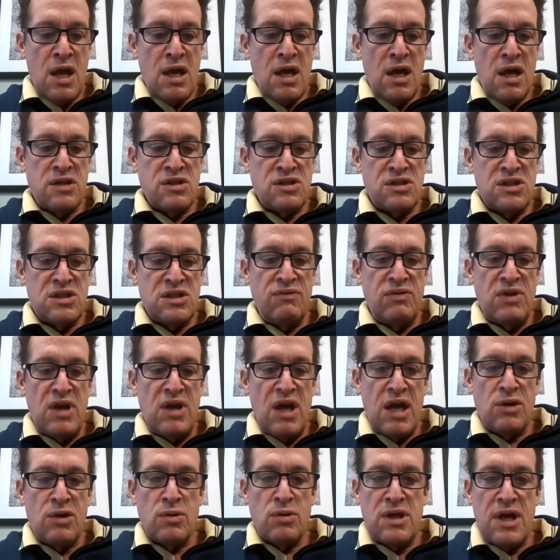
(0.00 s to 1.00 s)

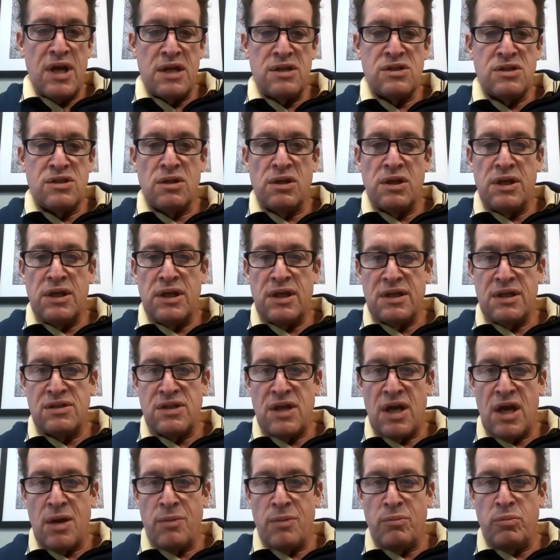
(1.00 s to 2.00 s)
CVA credentialing
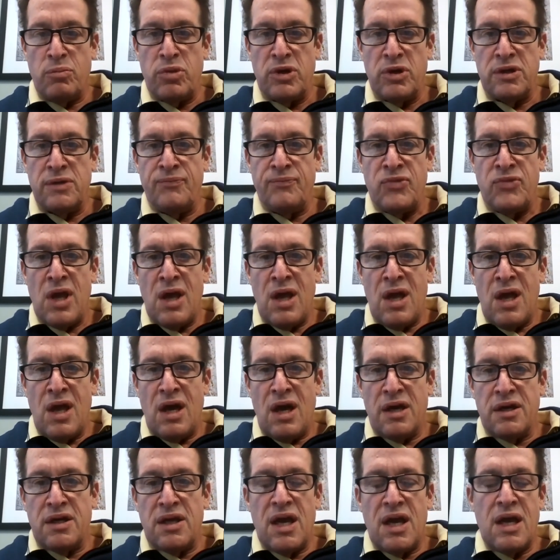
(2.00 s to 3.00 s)
exam. But
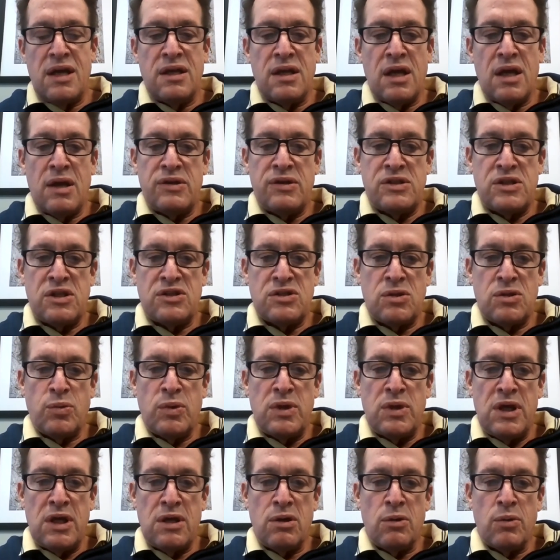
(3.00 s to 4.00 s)
again, just to
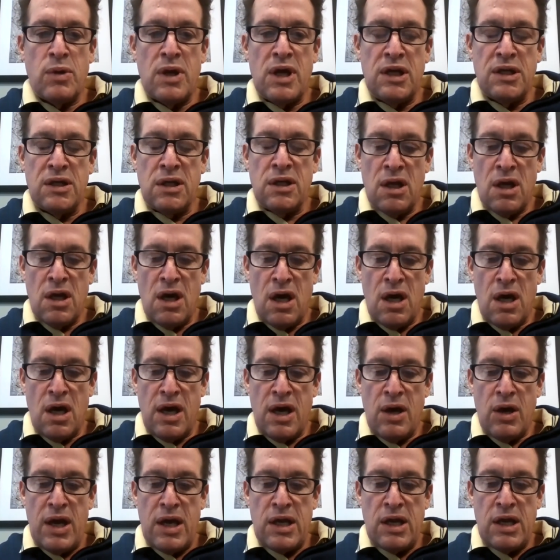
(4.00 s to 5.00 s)
reiterate,
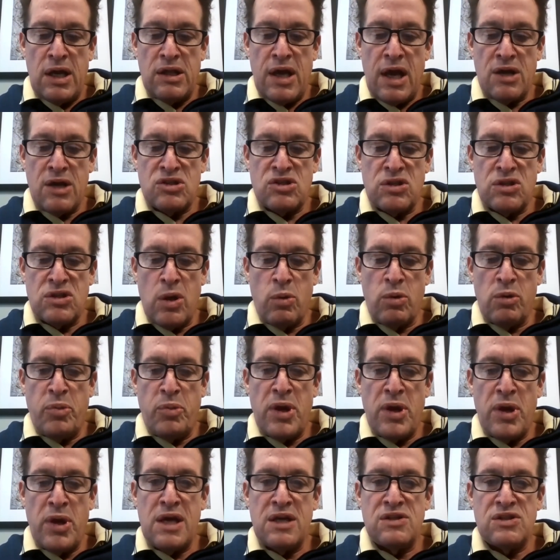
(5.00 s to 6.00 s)
at a slower
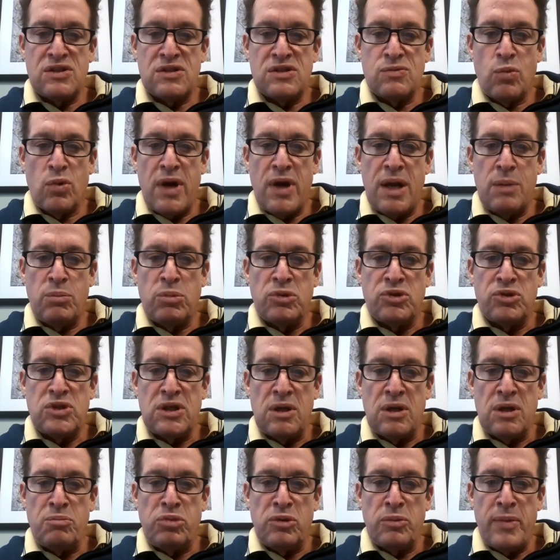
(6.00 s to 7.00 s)
pace, we're able to
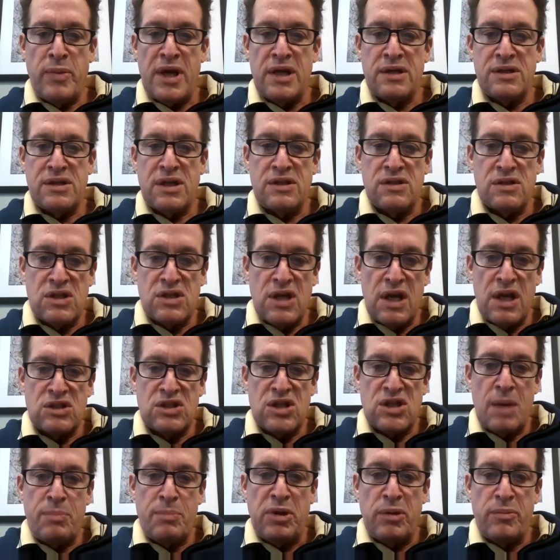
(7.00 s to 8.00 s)
implement and
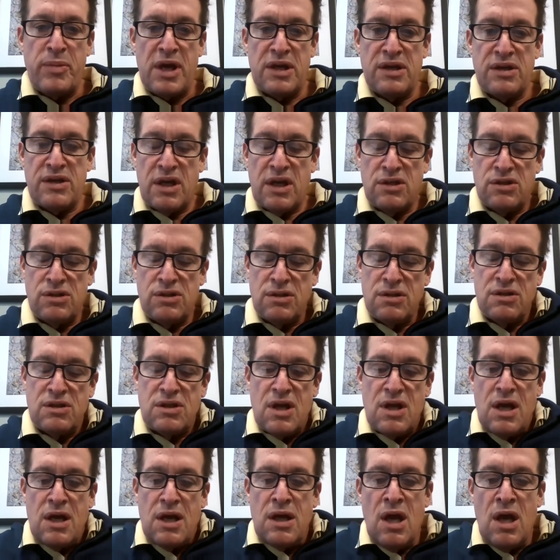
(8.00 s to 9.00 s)
supplement, I should
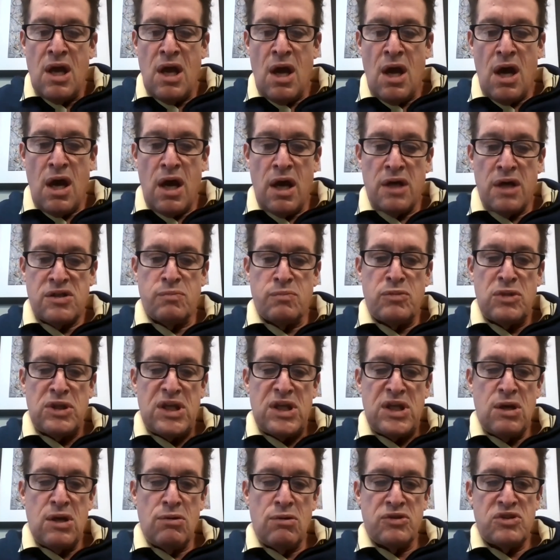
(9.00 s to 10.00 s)
say, some
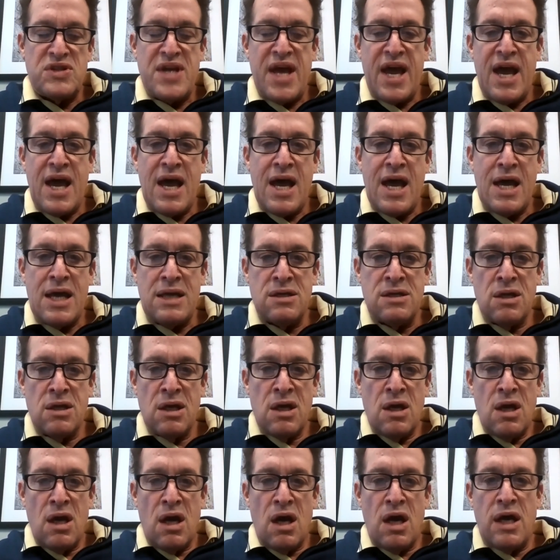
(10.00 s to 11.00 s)
materials to add
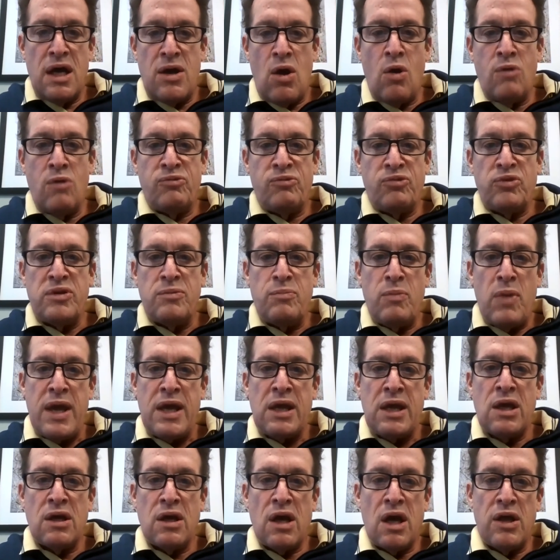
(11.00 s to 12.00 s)
and hopefully
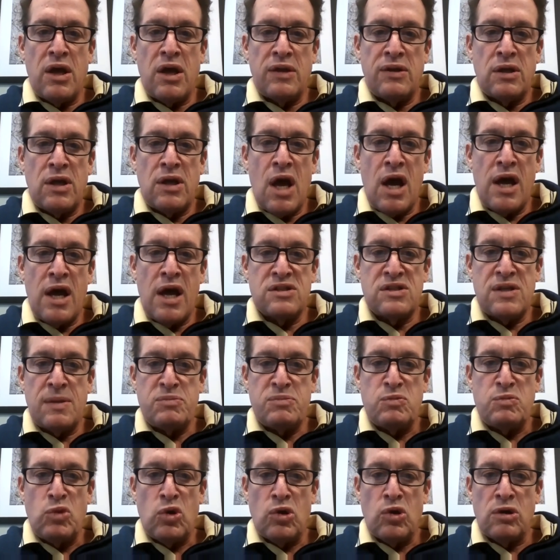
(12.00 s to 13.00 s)
make
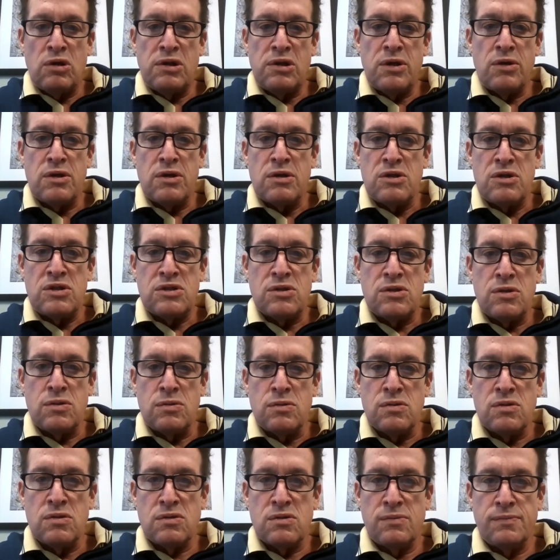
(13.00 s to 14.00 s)
concepts more clear to the
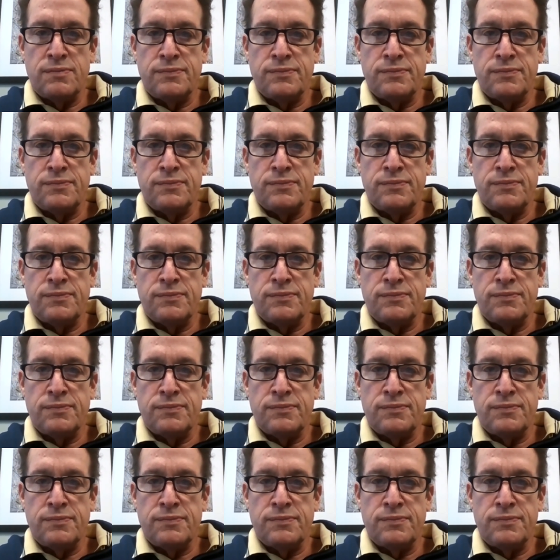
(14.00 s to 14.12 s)
students.